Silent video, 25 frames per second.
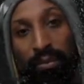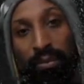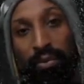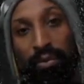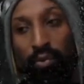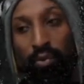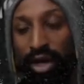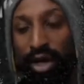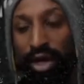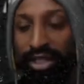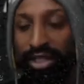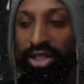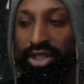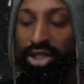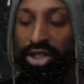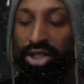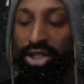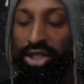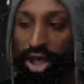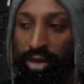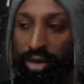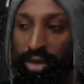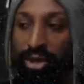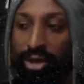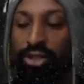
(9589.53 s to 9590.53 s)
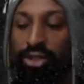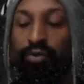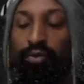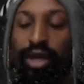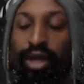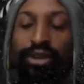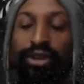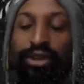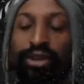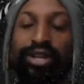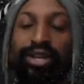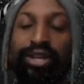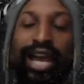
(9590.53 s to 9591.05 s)
What determines
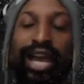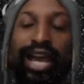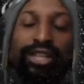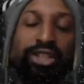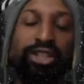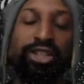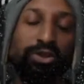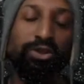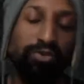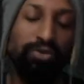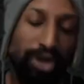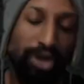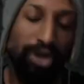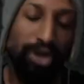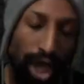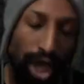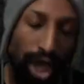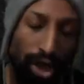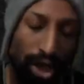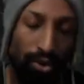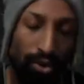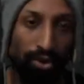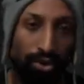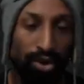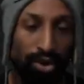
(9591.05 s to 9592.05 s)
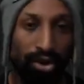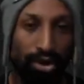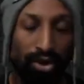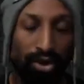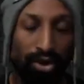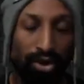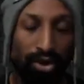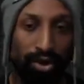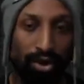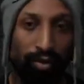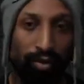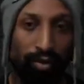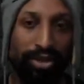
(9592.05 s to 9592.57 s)
whether or not you know,
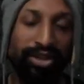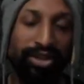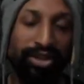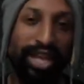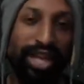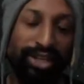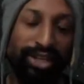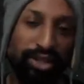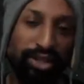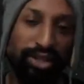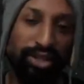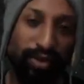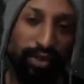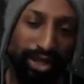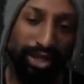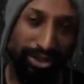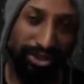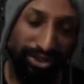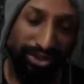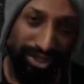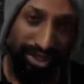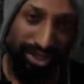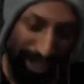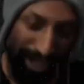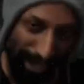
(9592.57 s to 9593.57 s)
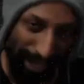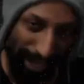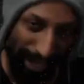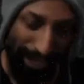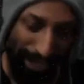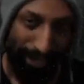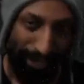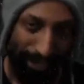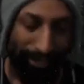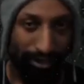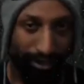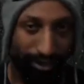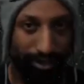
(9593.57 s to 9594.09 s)
whether or not you understand?